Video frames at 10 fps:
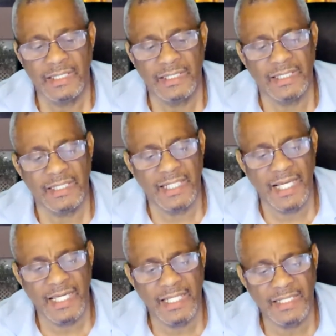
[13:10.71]

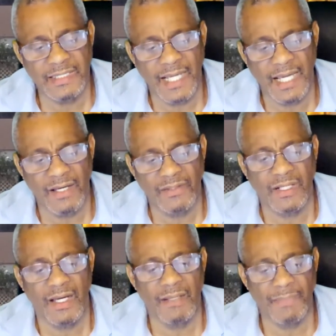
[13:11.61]
laid down
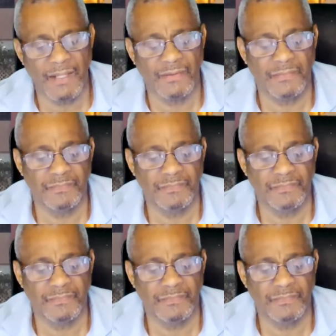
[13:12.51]
above.